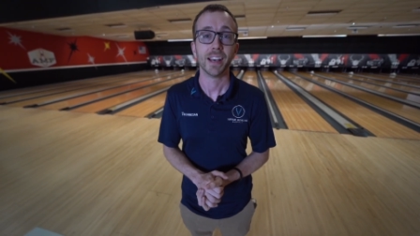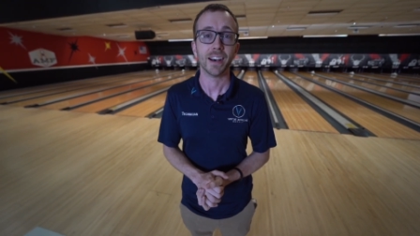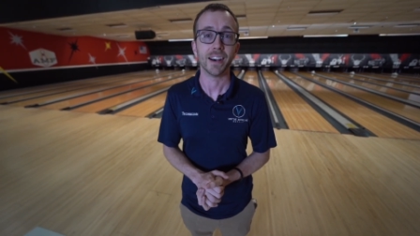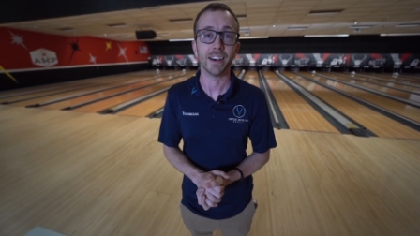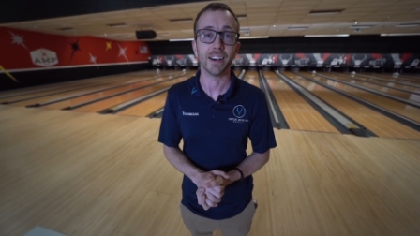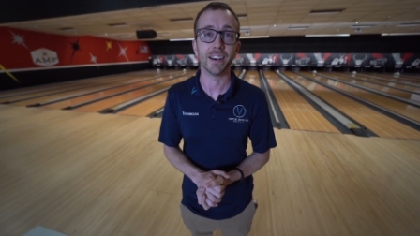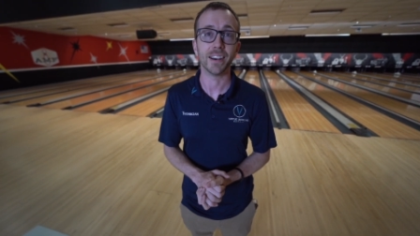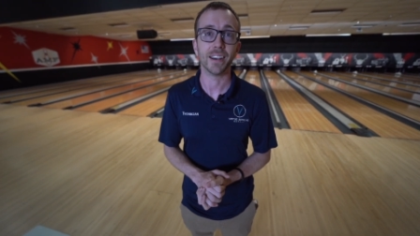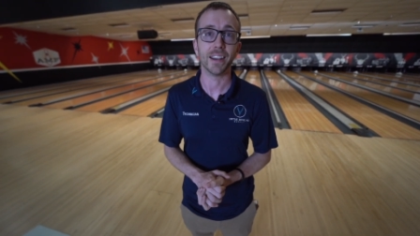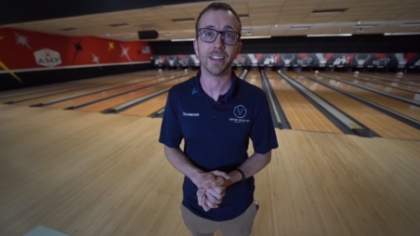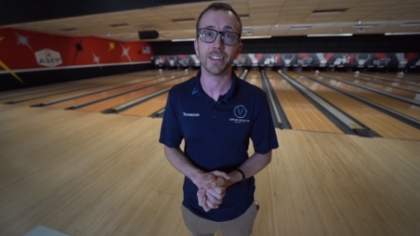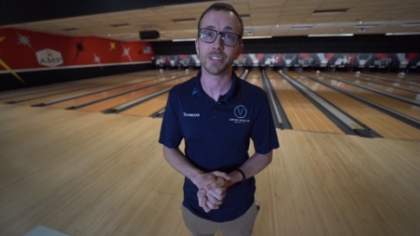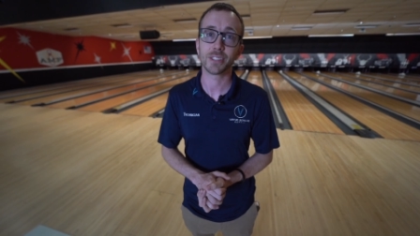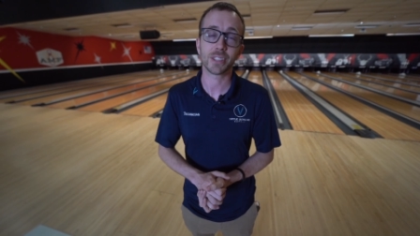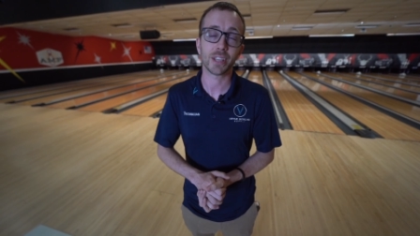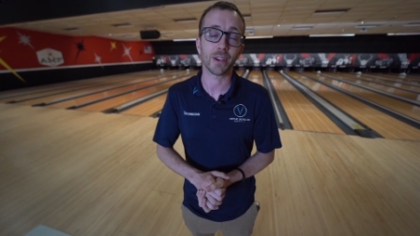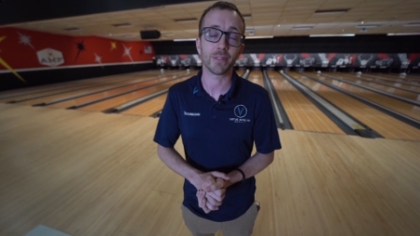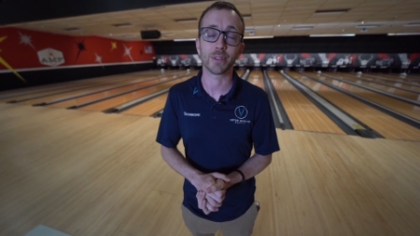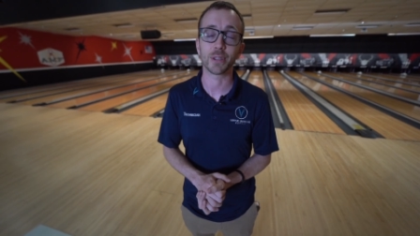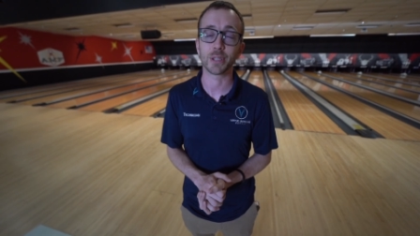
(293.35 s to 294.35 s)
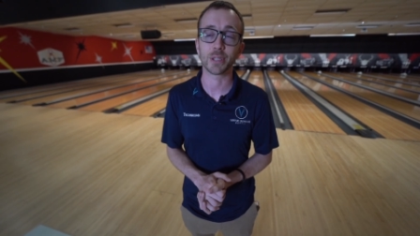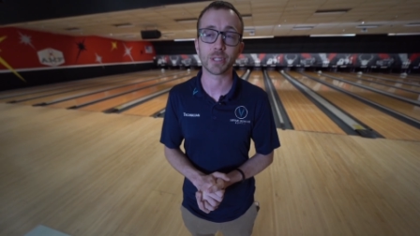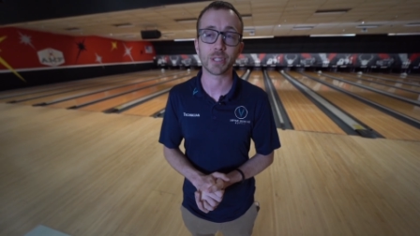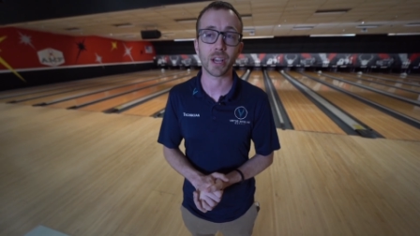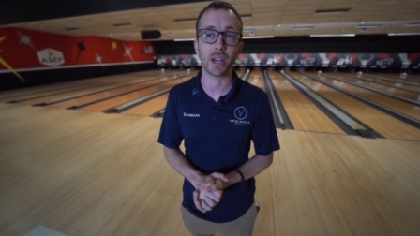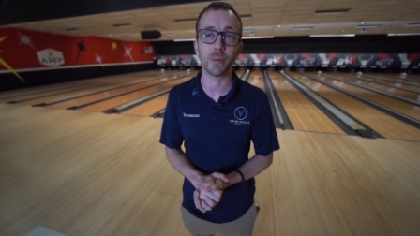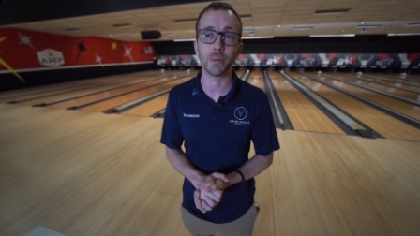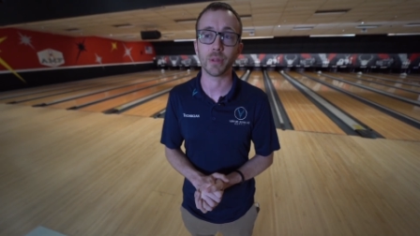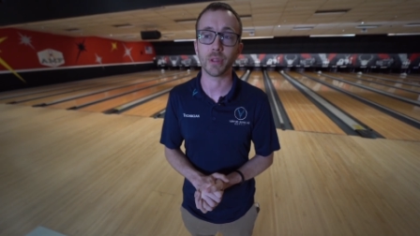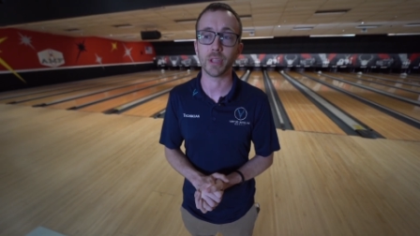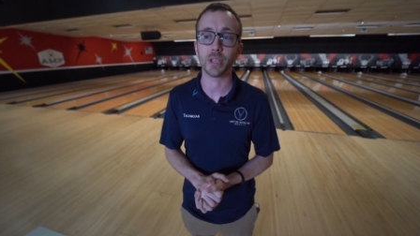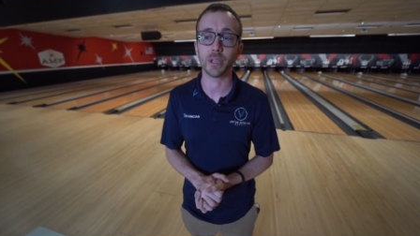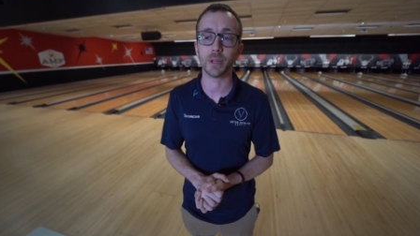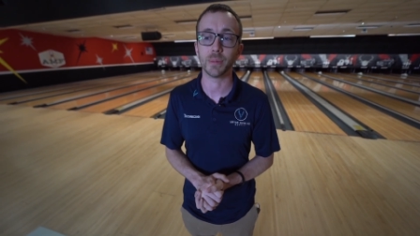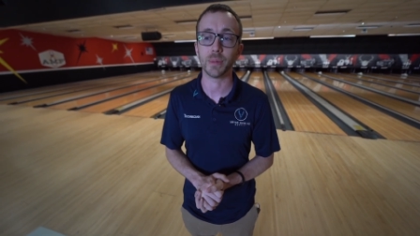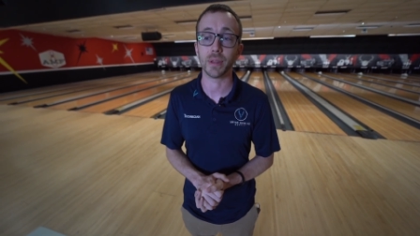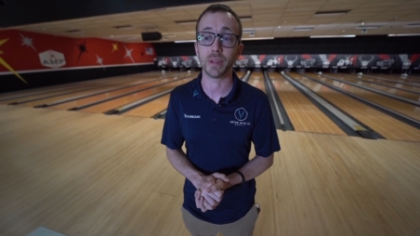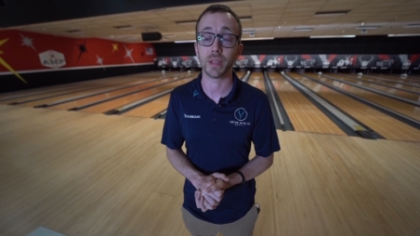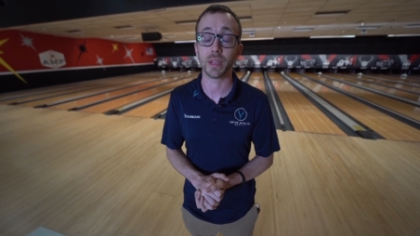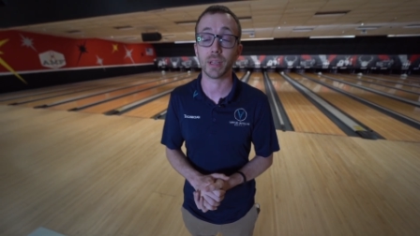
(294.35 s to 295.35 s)
uh, and just having a good time with
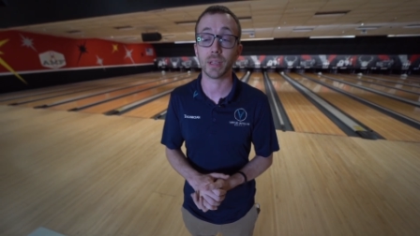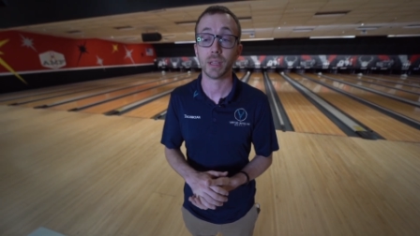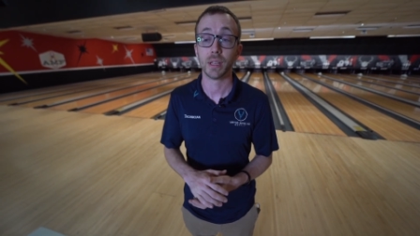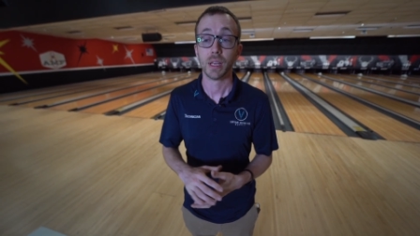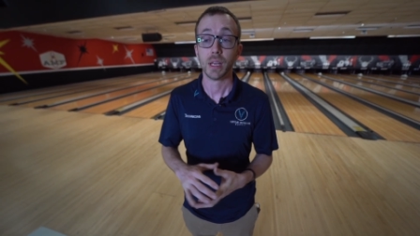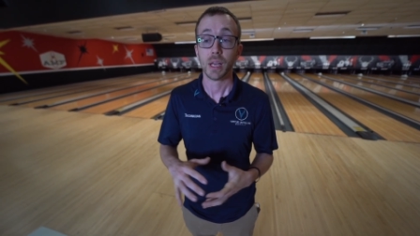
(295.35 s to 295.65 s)
him. And then